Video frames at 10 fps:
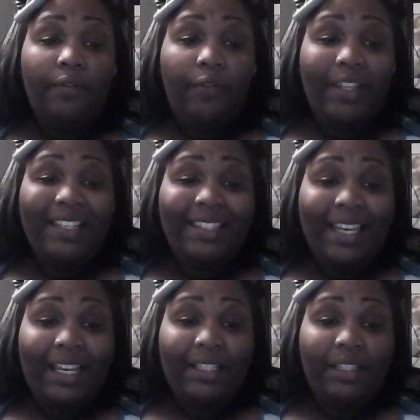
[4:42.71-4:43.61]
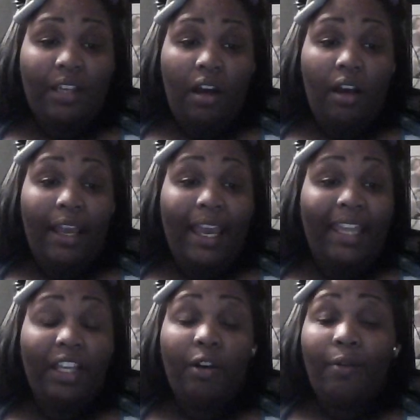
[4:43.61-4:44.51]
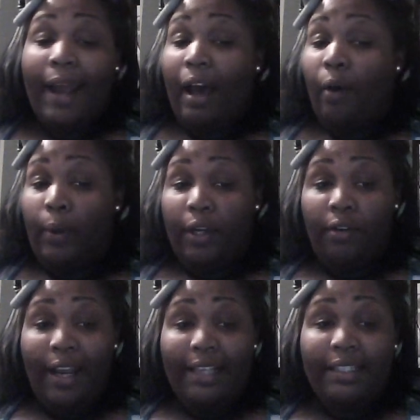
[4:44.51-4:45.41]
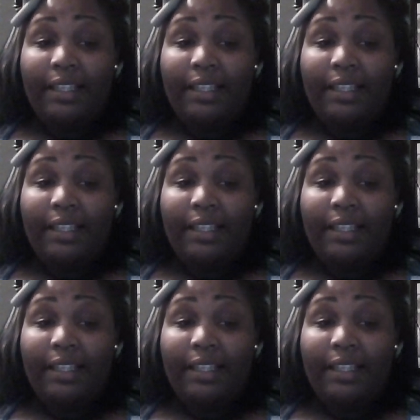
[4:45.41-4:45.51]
for the second song and the crowd went crazy.